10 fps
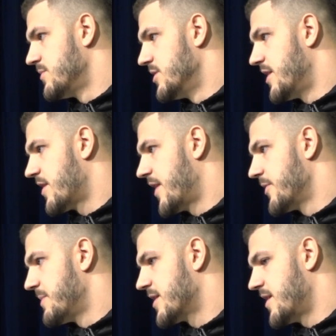with Derrick
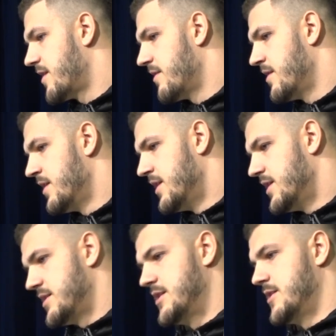Henry back there, and
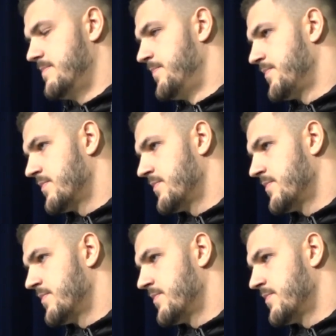um,